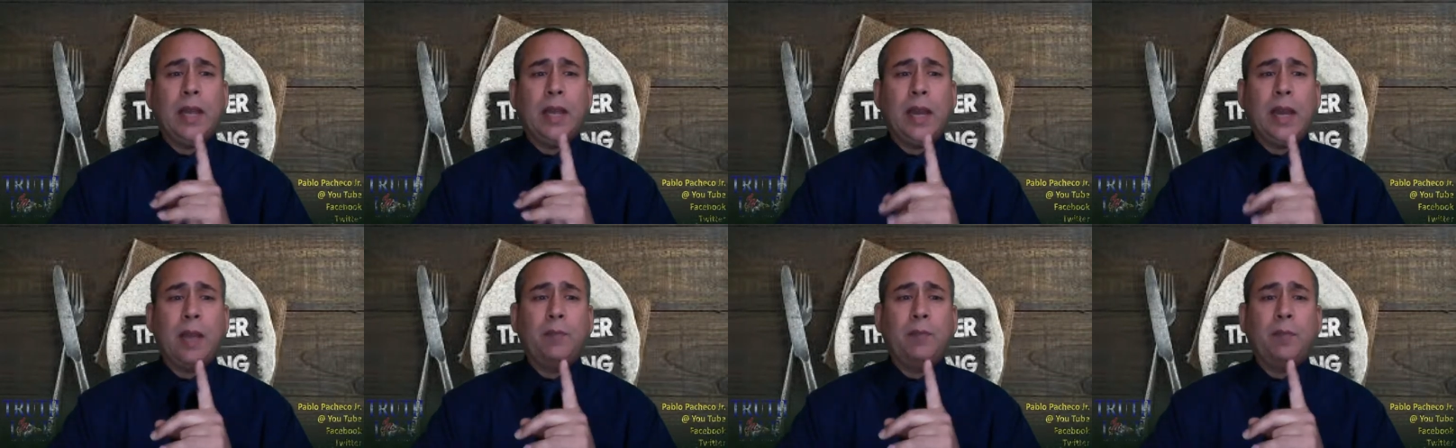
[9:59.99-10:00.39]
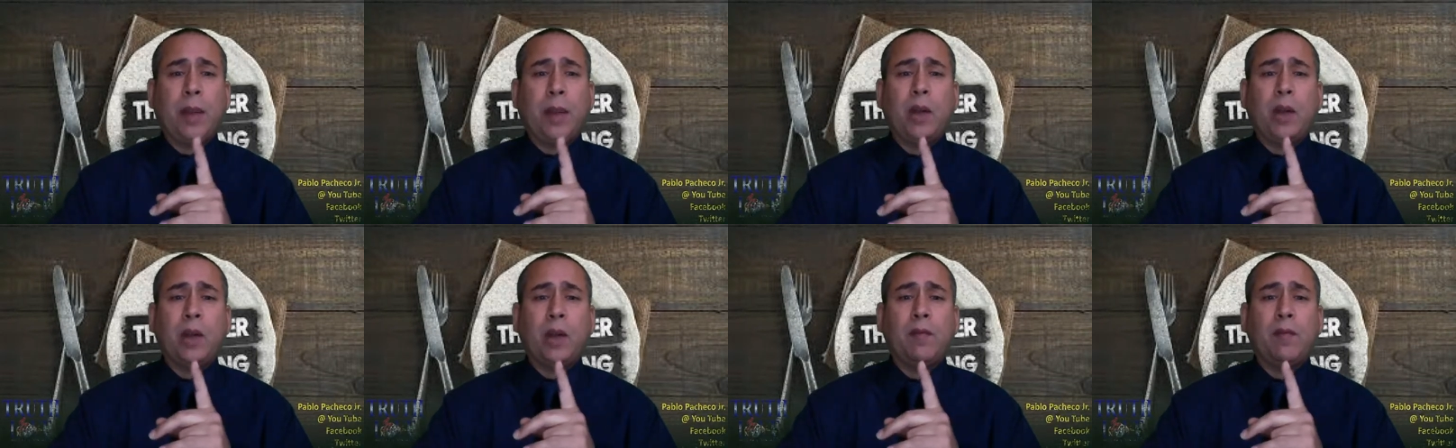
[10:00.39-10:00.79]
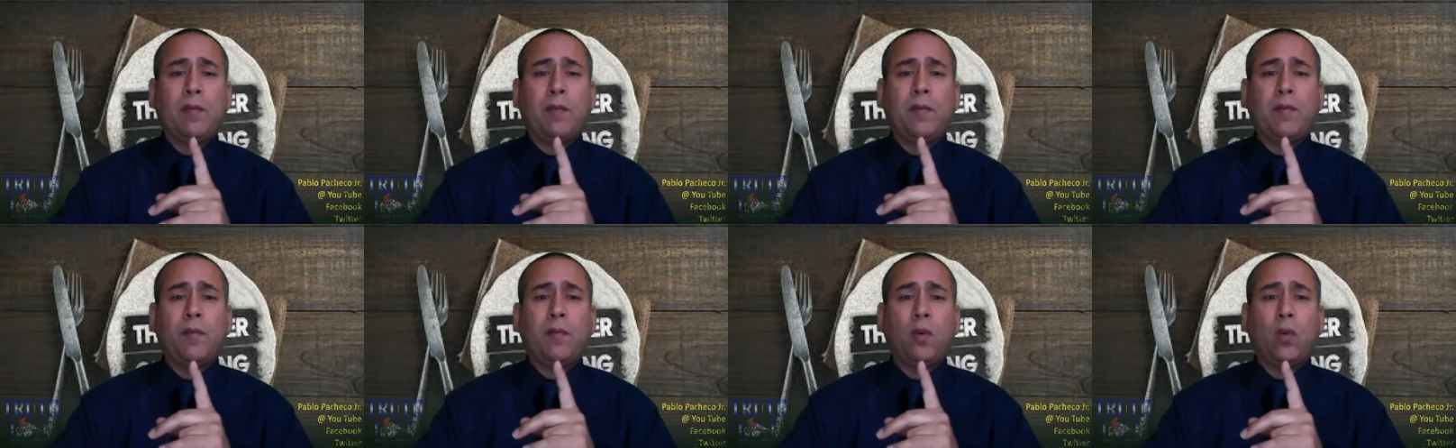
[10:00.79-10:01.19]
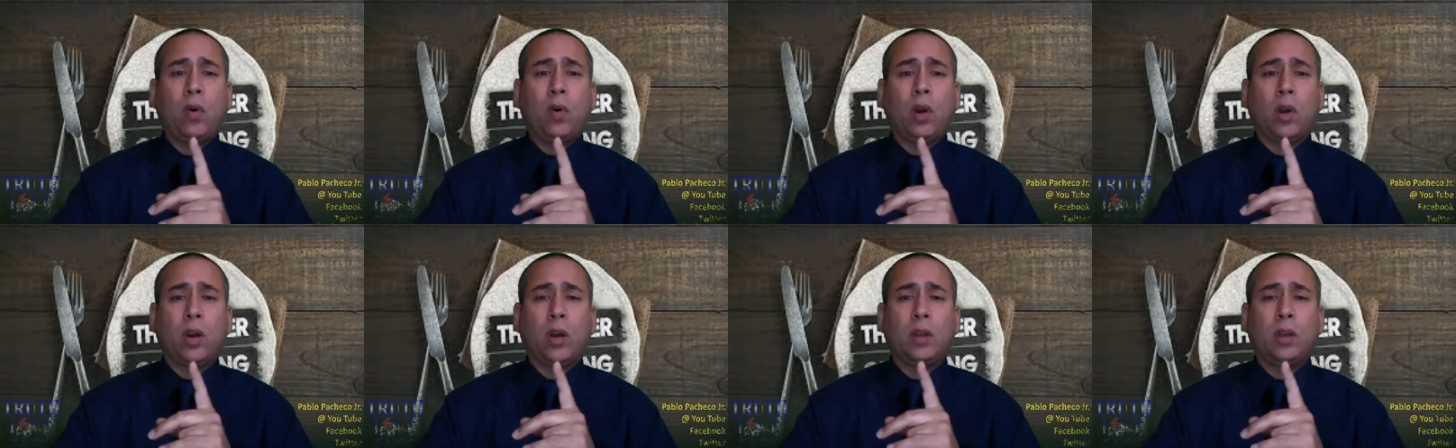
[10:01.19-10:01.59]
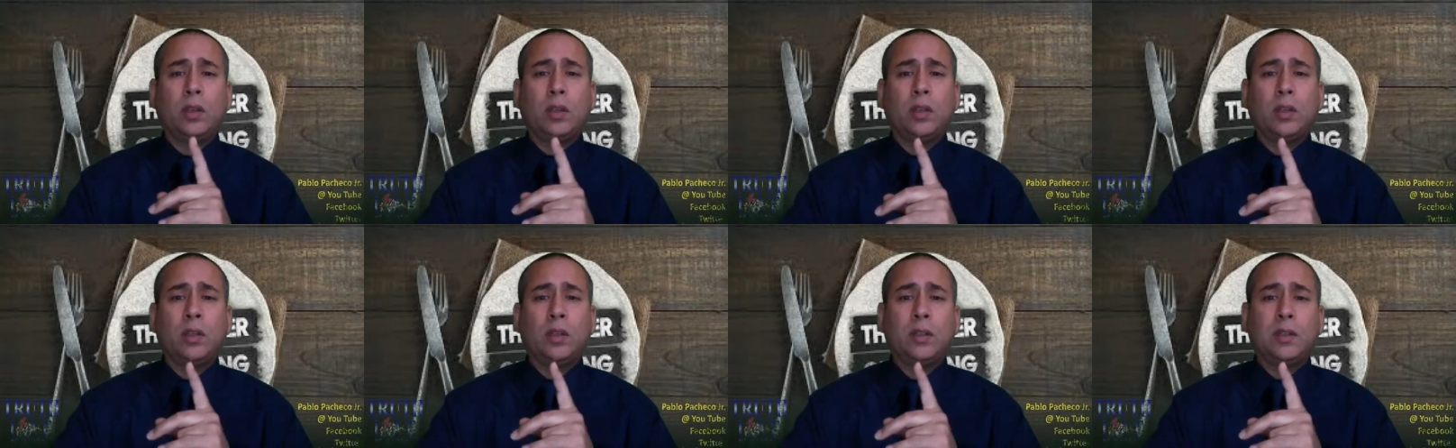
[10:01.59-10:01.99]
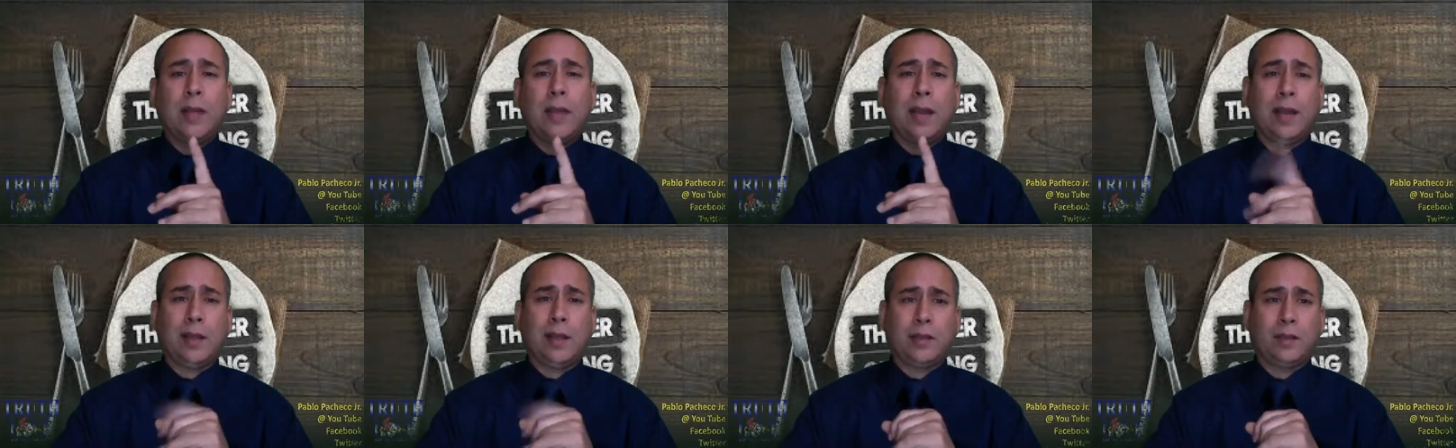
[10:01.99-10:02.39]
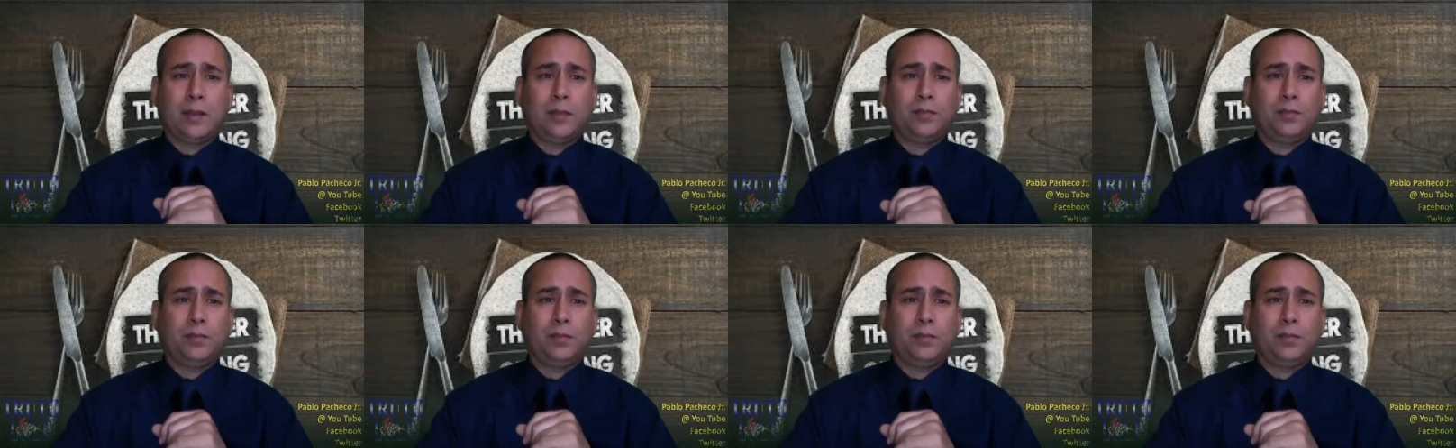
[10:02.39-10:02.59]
and paragraph 4 tell us.